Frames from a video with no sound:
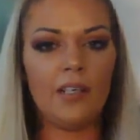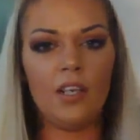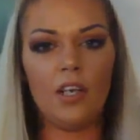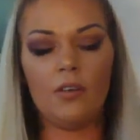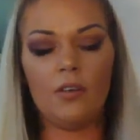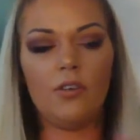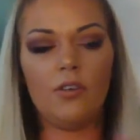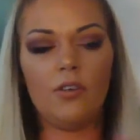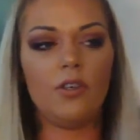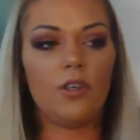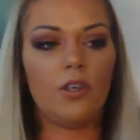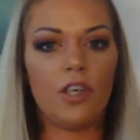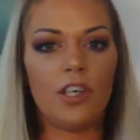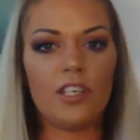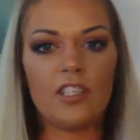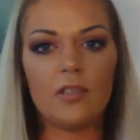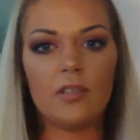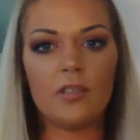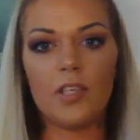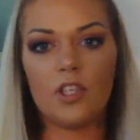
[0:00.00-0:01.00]
you know, do your
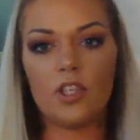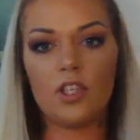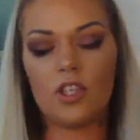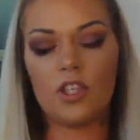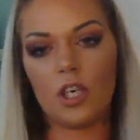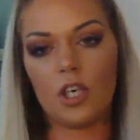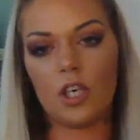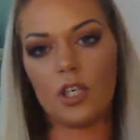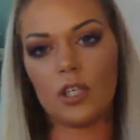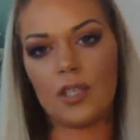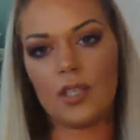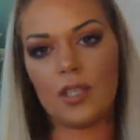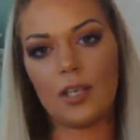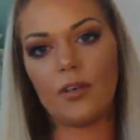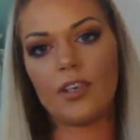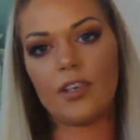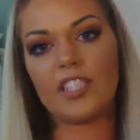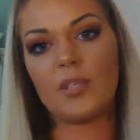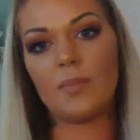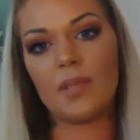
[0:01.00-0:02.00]
Christmas shirts, like
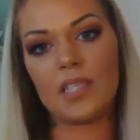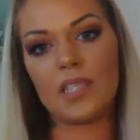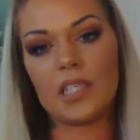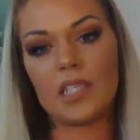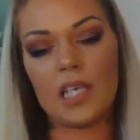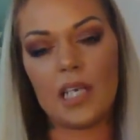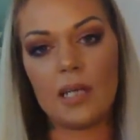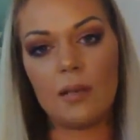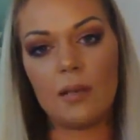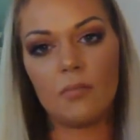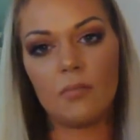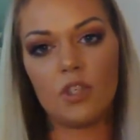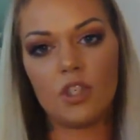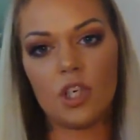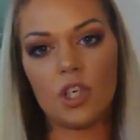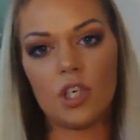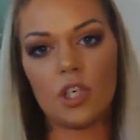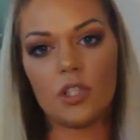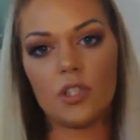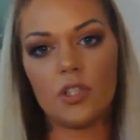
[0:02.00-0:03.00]
Christmas themed
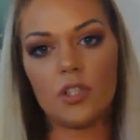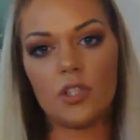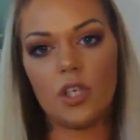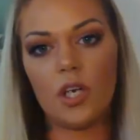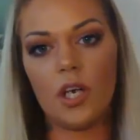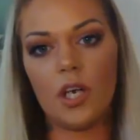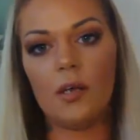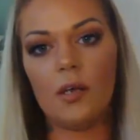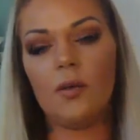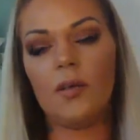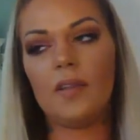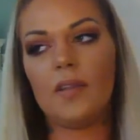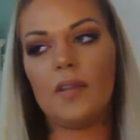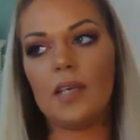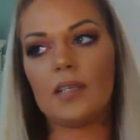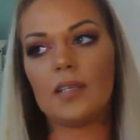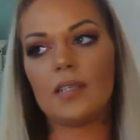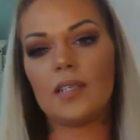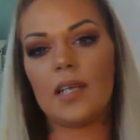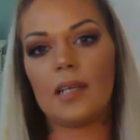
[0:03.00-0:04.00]
shirts, you know, and
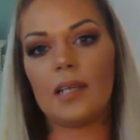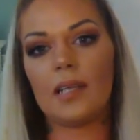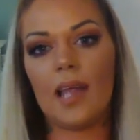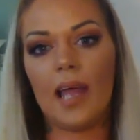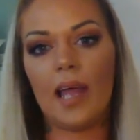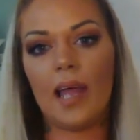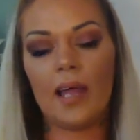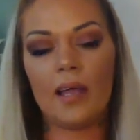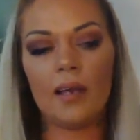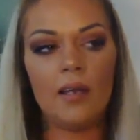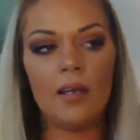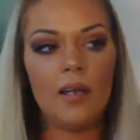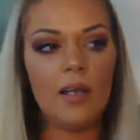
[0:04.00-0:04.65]
things like that.